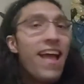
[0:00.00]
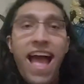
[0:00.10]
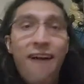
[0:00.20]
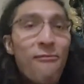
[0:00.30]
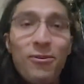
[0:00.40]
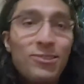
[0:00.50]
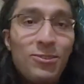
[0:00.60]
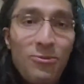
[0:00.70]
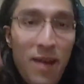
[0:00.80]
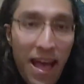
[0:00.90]
What
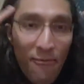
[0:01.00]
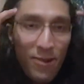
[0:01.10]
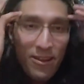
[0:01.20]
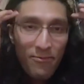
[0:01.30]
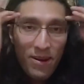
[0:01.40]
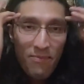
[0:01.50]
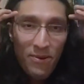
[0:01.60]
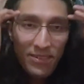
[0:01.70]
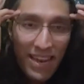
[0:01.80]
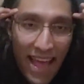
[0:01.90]
a
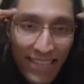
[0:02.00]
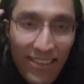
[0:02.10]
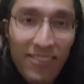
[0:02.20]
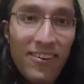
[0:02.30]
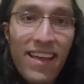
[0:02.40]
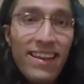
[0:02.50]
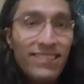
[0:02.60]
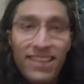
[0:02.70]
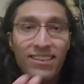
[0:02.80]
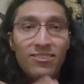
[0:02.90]
person has on their head has
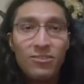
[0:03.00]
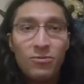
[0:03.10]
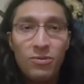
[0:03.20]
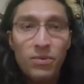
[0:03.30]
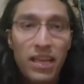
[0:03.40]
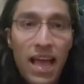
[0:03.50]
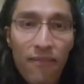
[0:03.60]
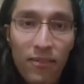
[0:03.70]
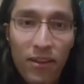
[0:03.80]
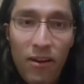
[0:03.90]
nothing to do with what they
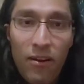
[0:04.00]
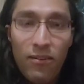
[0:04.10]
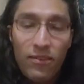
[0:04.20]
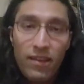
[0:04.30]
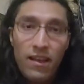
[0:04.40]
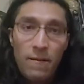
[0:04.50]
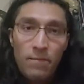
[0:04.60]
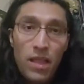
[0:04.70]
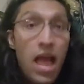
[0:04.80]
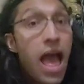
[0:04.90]
have on their heart, okay?
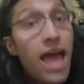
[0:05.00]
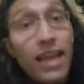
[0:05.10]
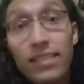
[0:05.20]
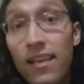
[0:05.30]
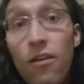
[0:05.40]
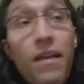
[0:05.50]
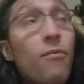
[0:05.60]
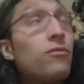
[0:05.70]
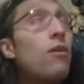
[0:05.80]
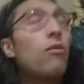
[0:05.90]
And I say all that
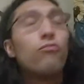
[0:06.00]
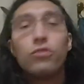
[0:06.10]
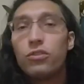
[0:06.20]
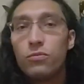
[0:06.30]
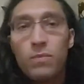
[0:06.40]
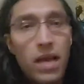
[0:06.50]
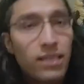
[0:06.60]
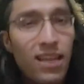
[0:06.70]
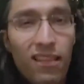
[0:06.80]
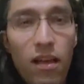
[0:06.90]
with all
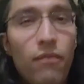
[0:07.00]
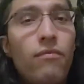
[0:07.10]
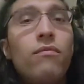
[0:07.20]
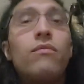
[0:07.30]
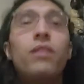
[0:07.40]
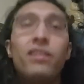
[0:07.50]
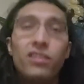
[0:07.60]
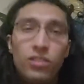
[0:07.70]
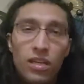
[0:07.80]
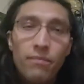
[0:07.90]
respect and love. The
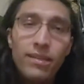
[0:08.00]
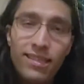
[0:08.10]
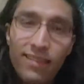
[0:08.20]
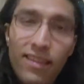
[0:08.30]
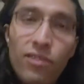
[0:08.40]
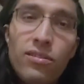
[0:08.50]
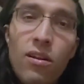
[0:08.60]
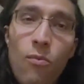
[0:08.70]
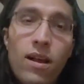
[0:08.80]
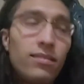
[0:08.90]
legitimate Santeros that
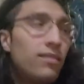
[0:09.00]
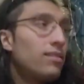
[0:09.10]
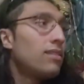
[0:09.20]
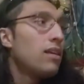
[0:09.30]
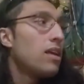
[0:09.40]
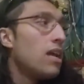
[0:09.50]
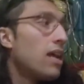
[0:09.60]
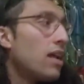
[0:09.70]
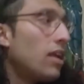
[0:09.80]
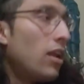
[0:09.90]
are watching this,
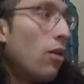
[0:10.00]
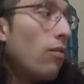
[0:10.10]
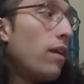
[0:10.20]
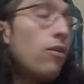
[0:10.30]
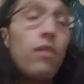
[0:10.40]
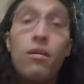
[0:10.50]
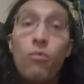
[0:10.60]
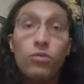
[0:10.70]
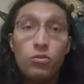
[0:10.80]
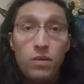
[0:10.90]
they know that I'm
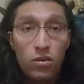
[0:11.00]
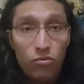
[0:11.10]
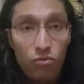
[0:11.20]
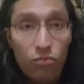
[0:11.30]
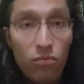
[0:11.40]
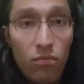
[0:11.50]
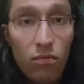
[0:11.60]
only speaking truth.